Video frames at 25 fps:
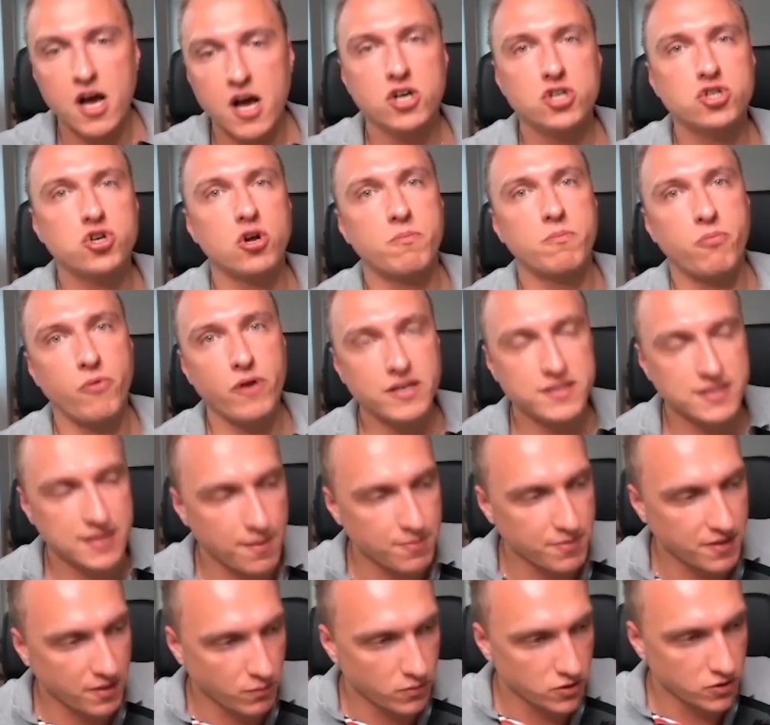should bring
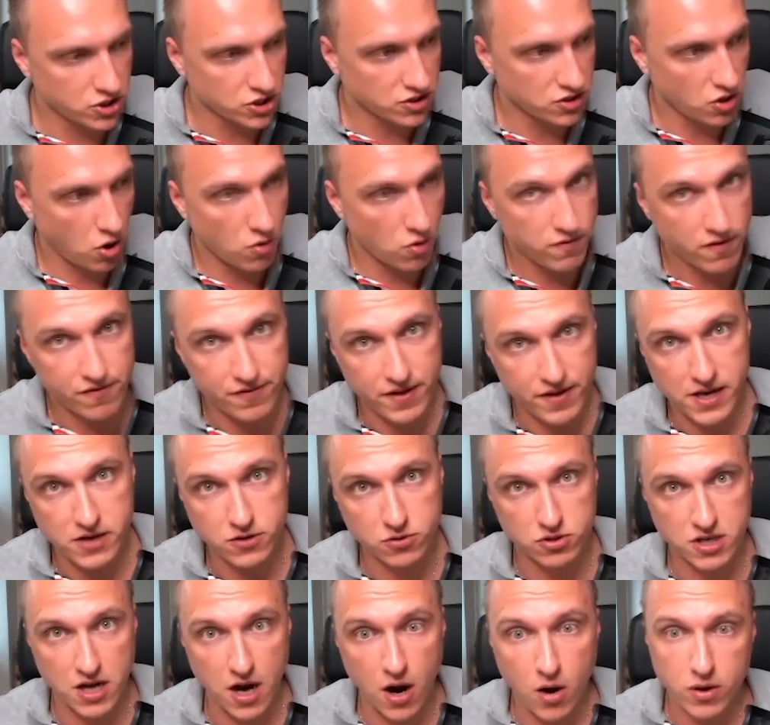something which is
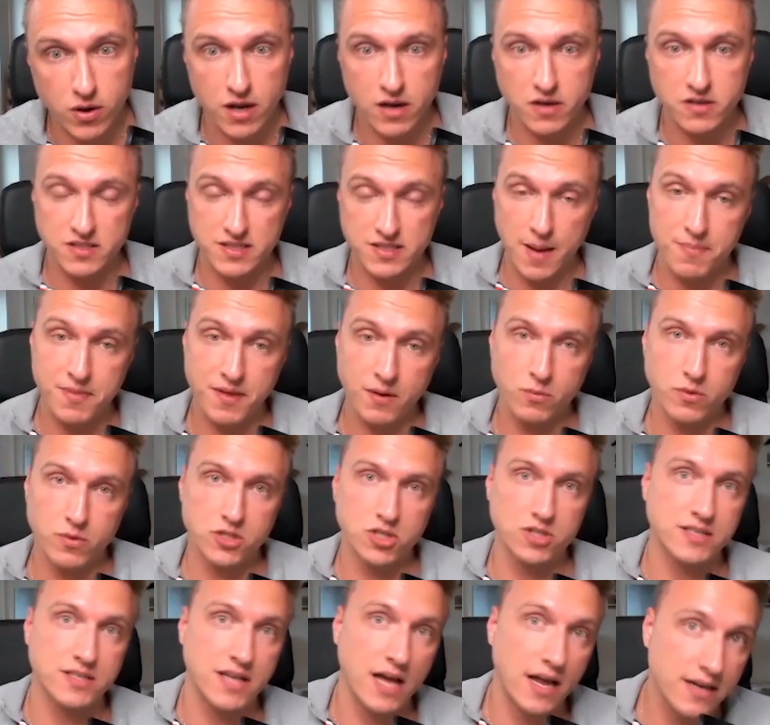overvalued down and something
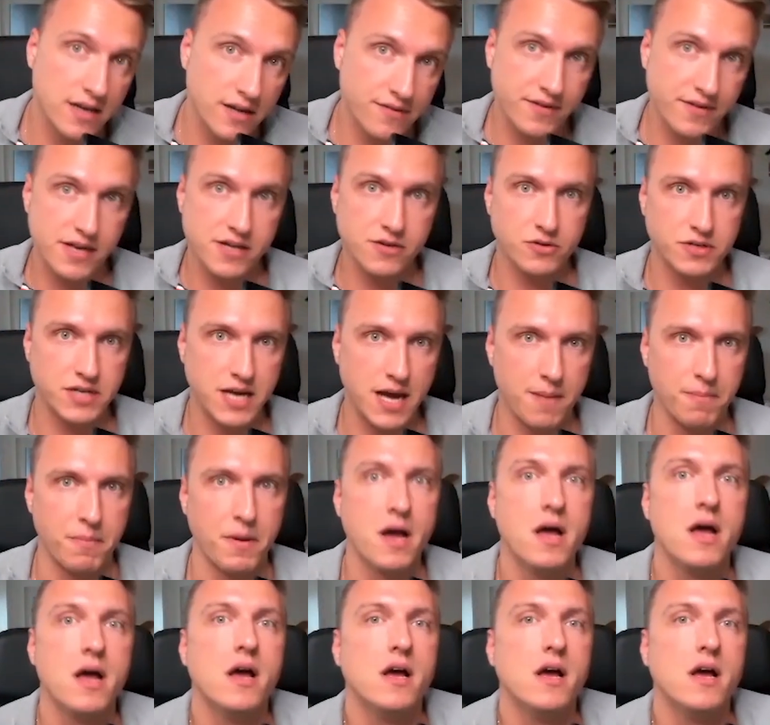which is undervalued up.